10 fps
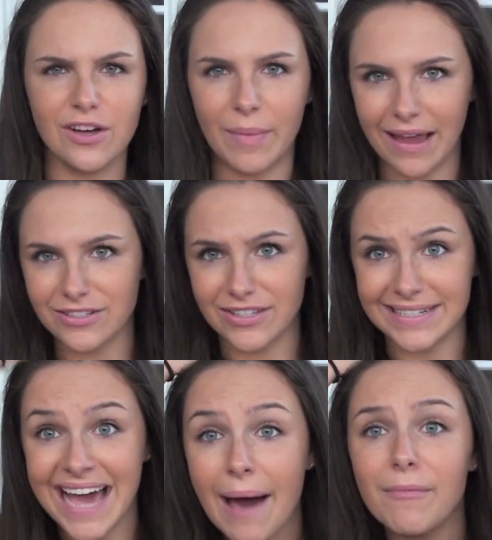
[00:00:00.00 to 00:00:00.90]
No, my hair's on
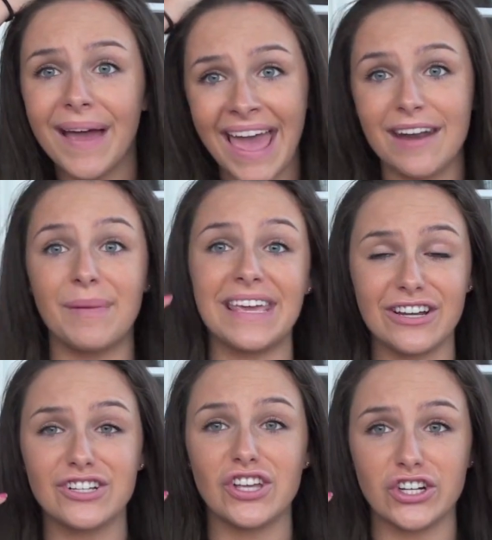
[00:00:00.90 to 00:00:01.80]
top of my head, and my
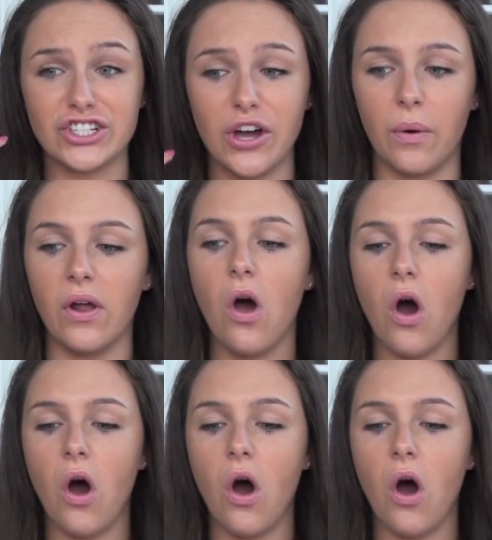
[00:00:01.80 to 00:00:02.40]
ears are shown.